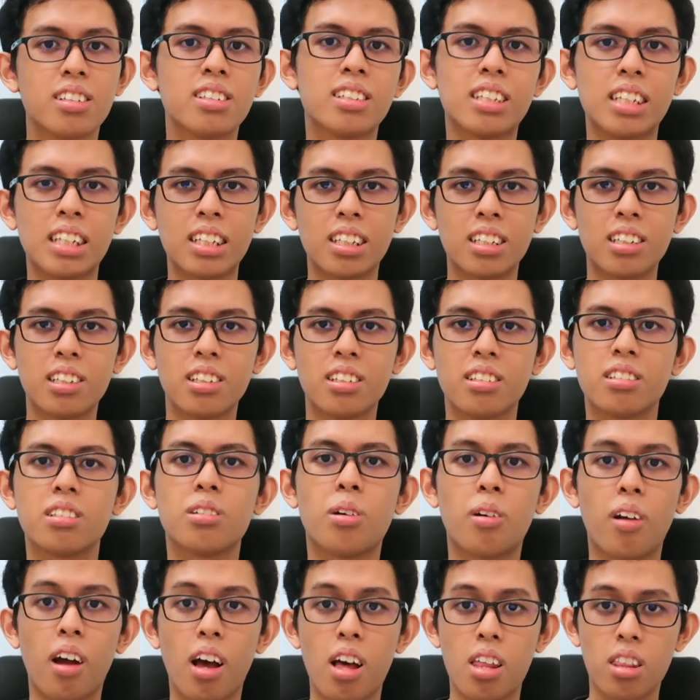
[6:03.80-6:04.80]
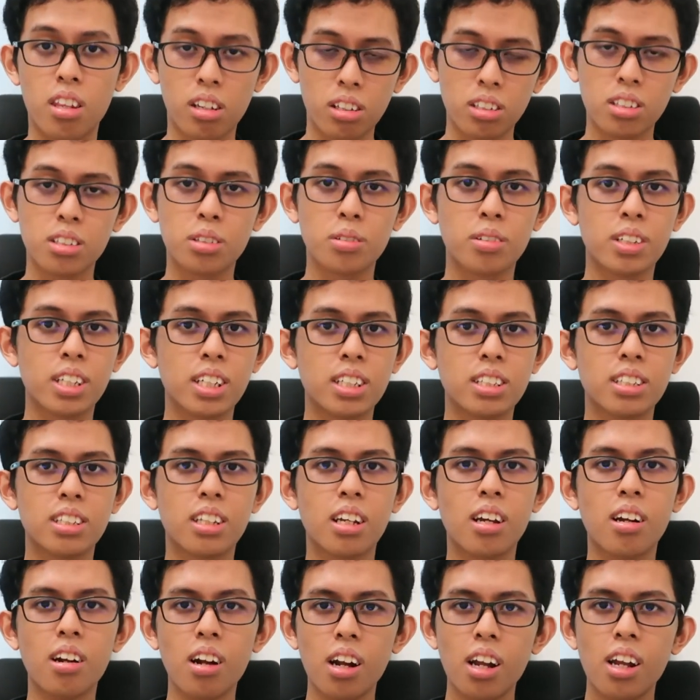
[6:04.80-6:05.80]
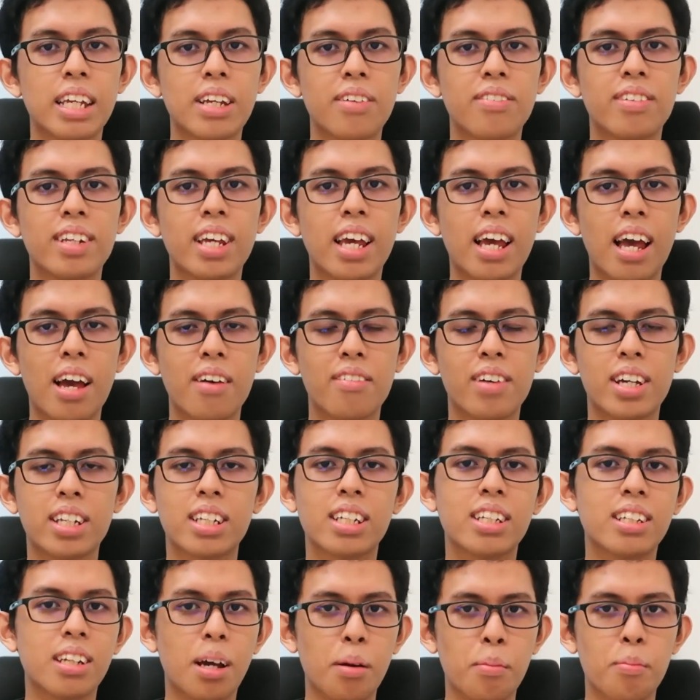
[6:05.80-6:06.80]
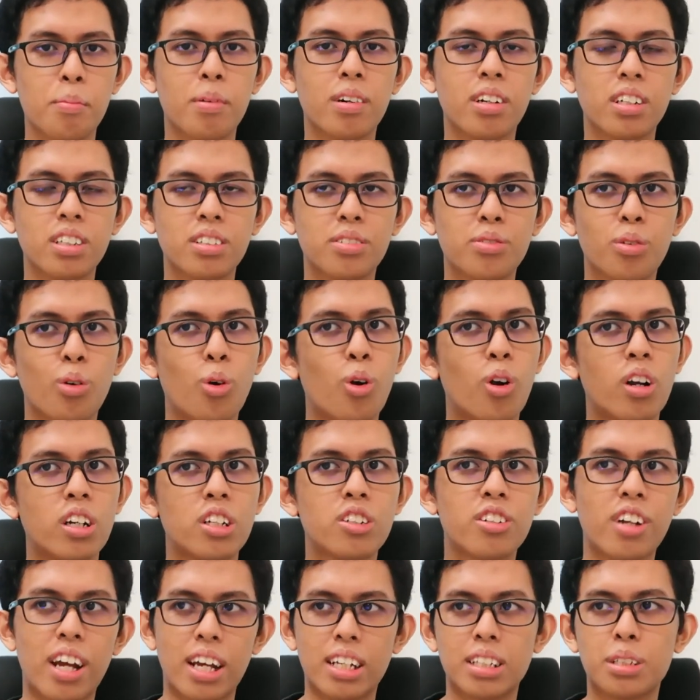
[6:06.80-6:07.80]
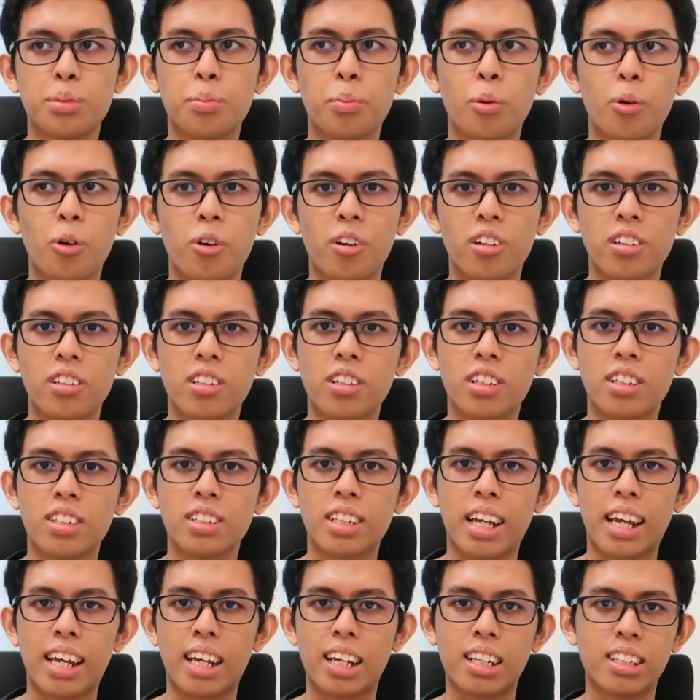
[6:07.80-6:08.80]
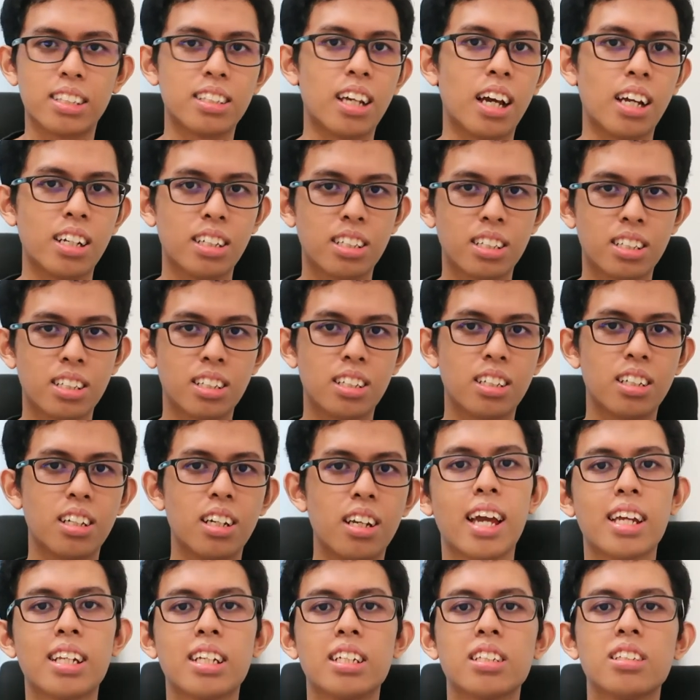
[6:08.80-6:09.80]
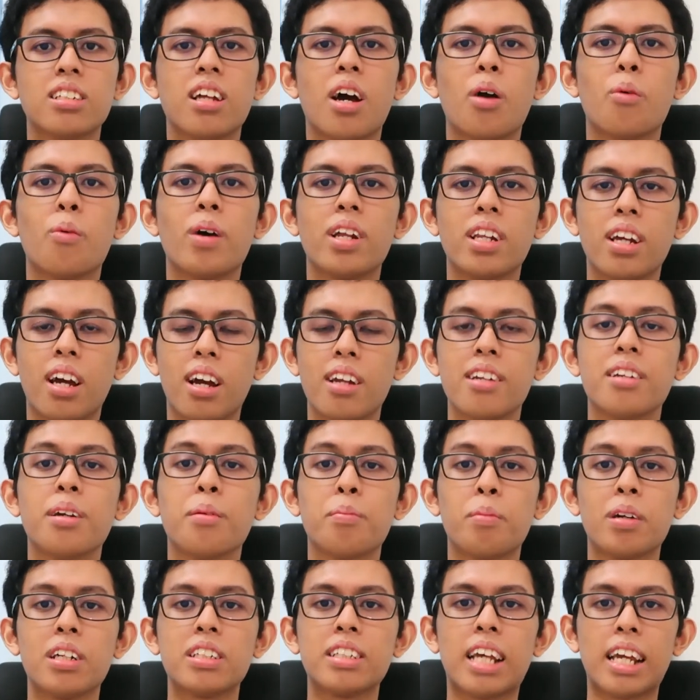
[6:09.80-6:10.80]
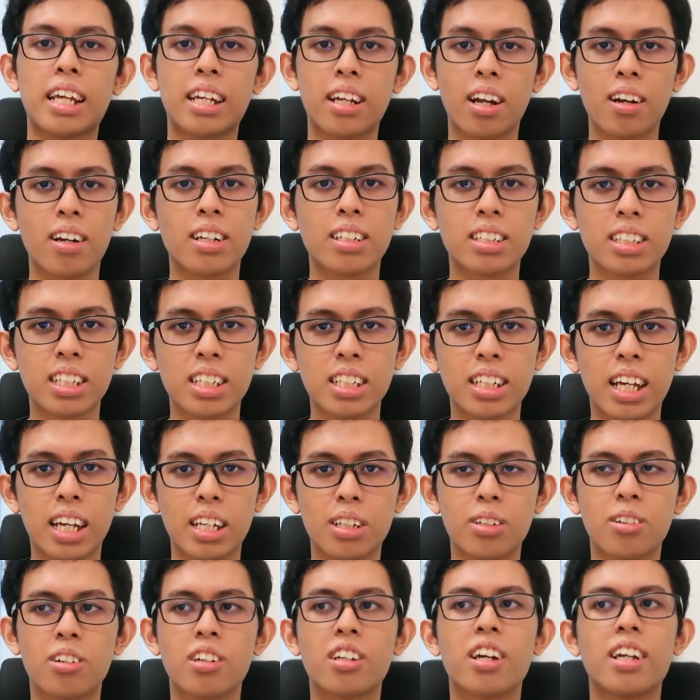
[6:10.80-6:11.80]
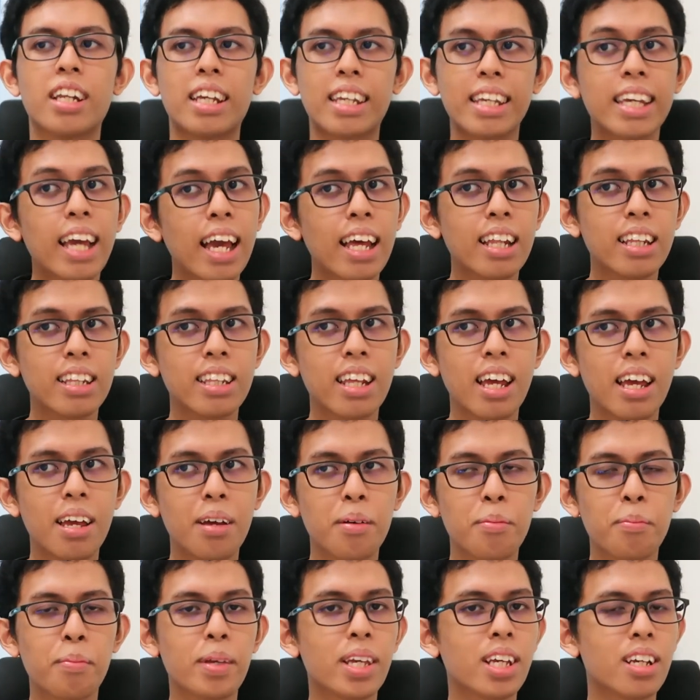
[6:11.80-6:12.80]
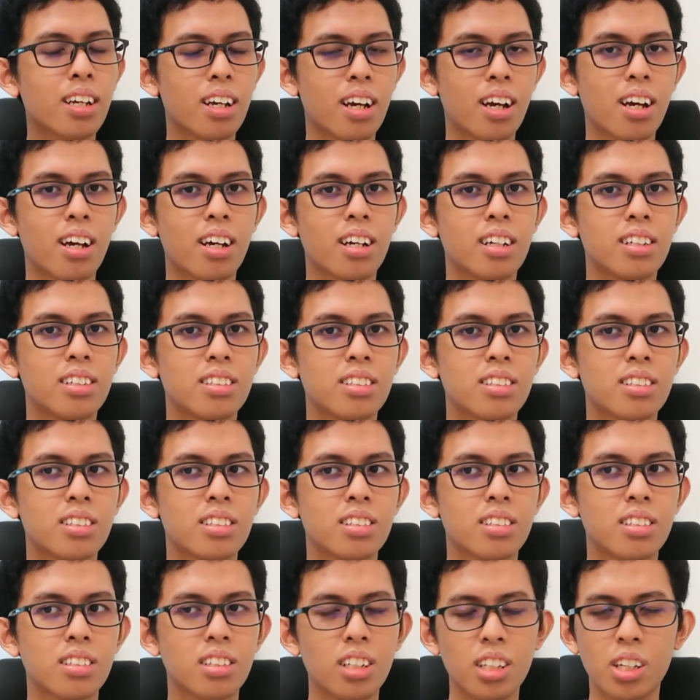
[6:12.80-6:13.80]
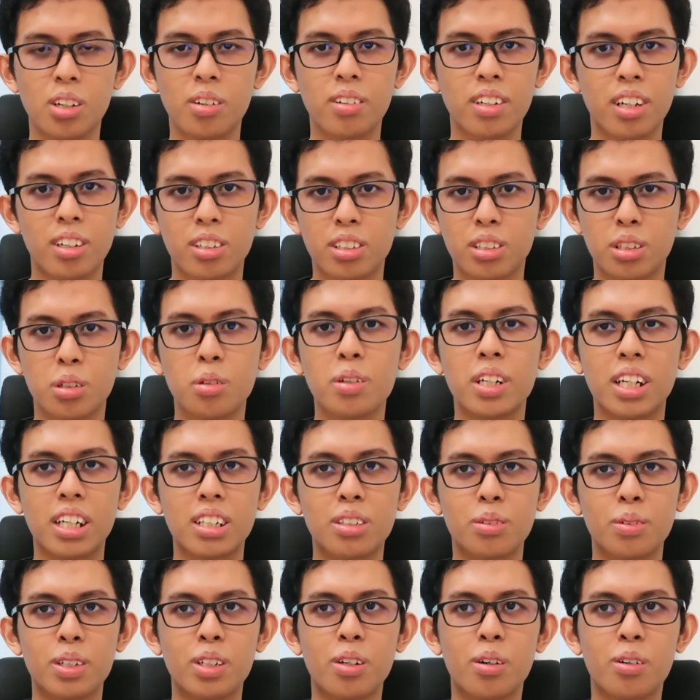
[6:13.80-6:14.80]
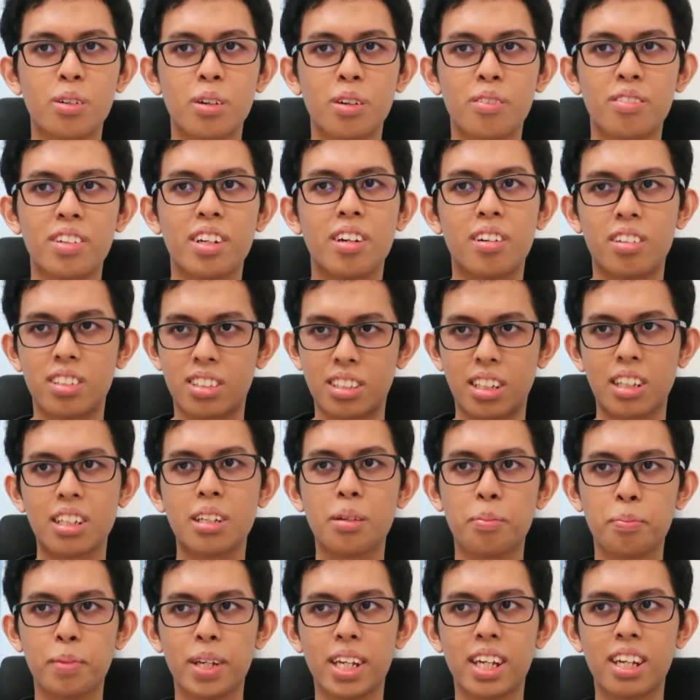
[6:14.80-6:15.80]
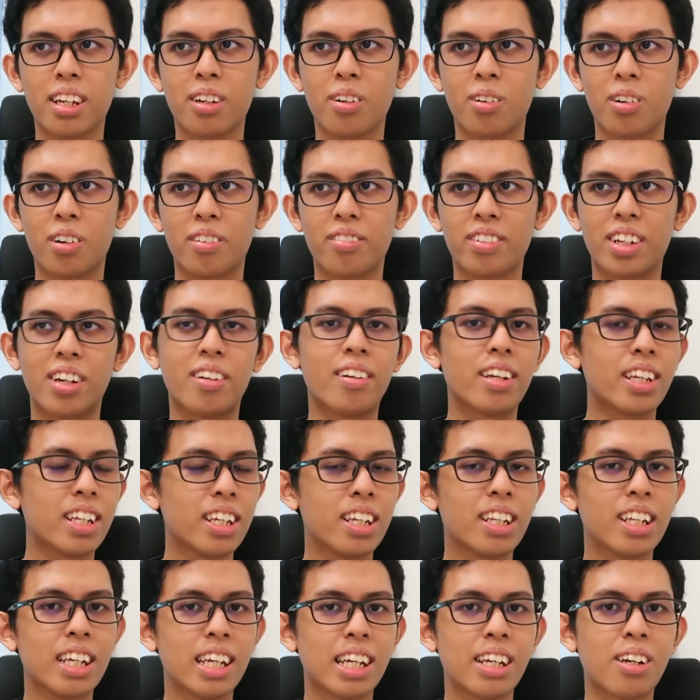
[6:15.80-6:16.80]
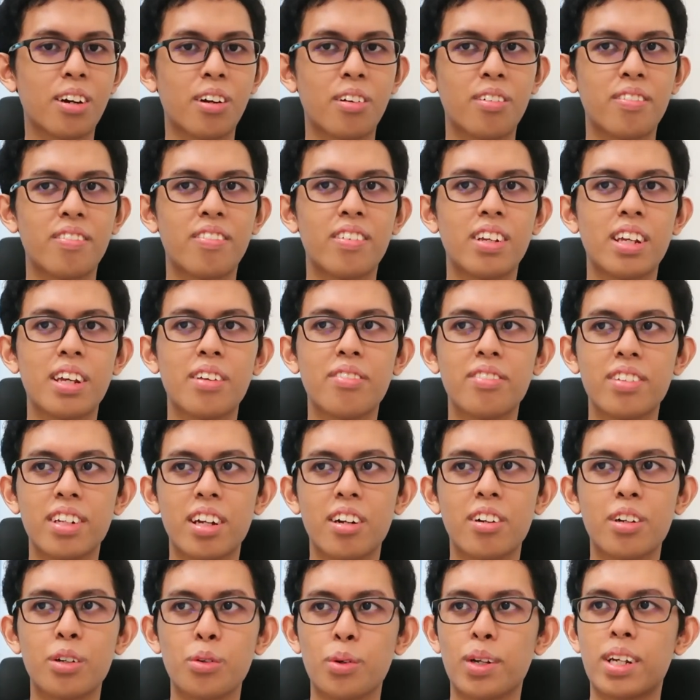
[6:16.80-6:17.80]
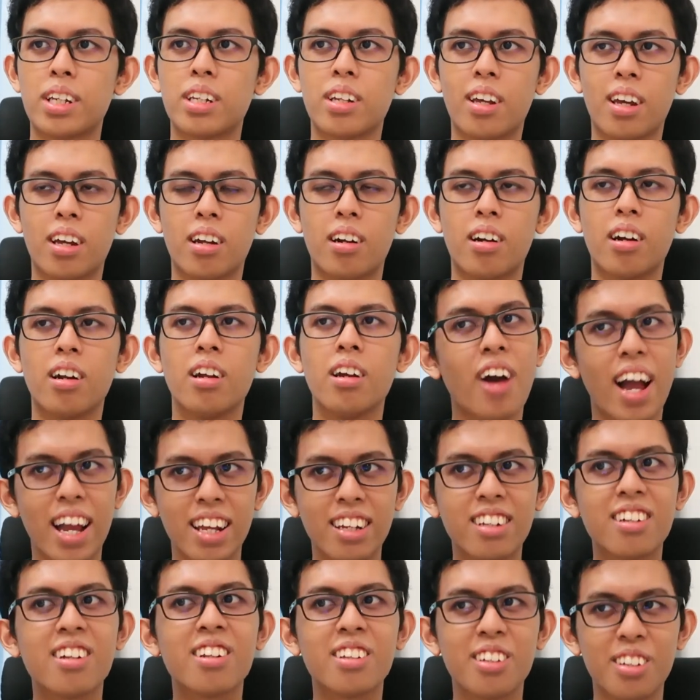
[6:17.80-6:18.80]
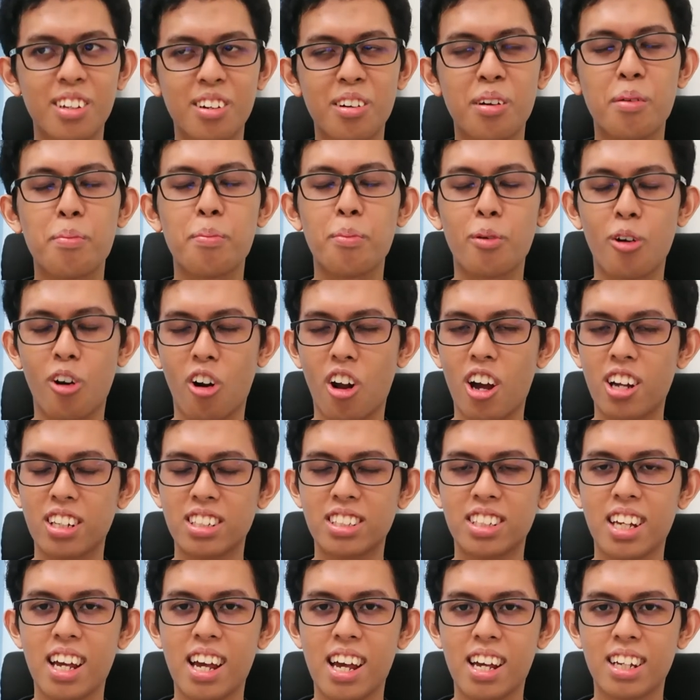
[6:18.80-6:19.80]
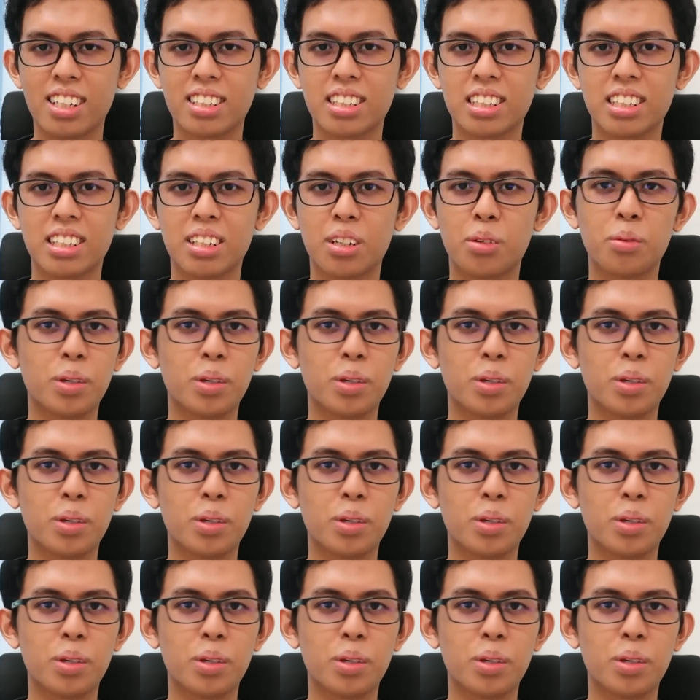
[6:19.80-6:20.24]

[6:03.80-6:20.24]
seniors or other students there if they have any numbers for transporters and such. Yeah, and it's not 100% guaranteed that you're gonna get them because, you know, they're students. We don't know if they're sleeping or if they're eating or if they're doing their final year project.